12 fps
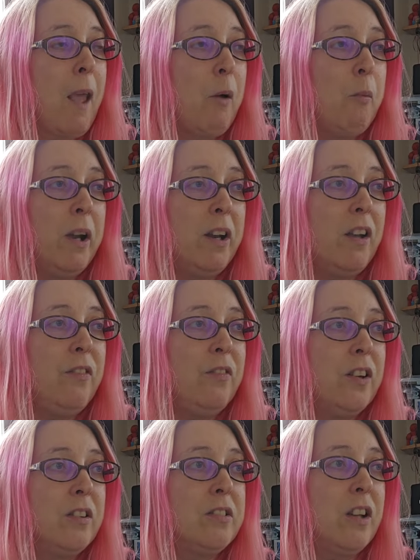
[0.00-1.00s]
when I
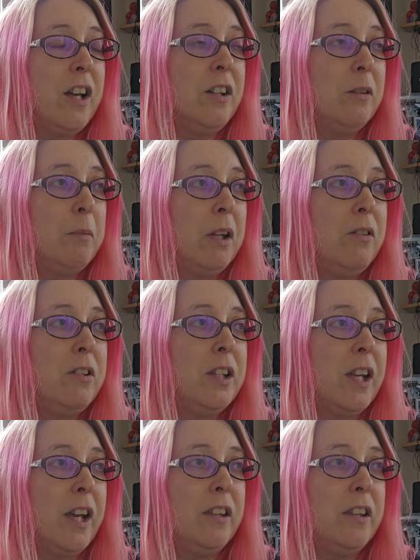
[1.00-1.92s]
first started uploading it,